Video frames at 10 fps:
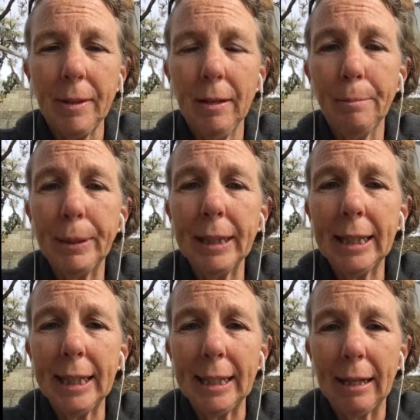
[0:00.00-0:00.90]

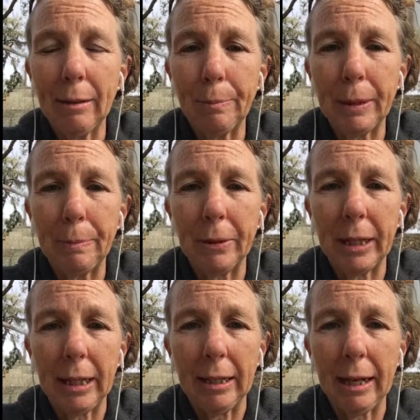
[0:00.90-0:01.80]
ability to help people
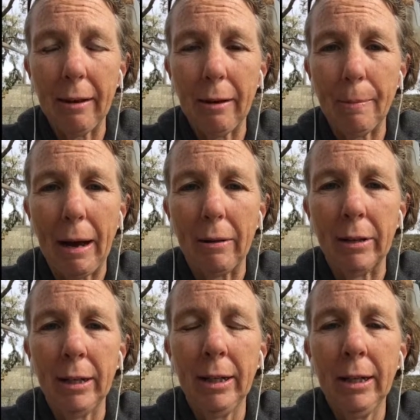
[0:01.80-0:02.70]
that you care about,
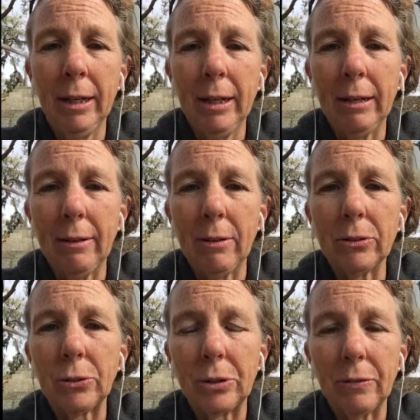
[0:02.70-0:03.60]
all
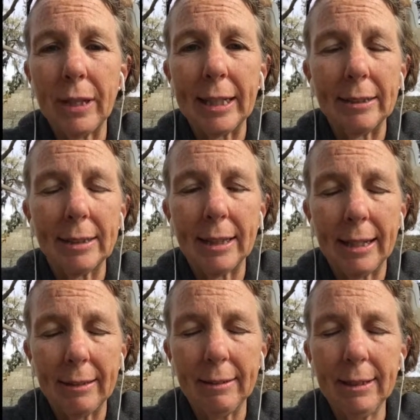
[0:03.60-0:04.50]
sorts of things
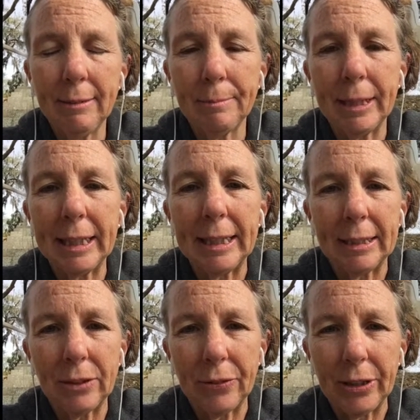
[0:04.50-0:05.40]
that money
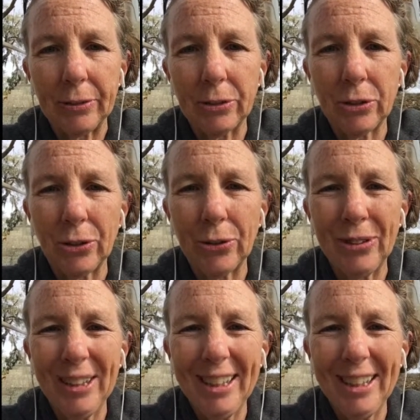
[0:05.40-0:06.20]
does for you. So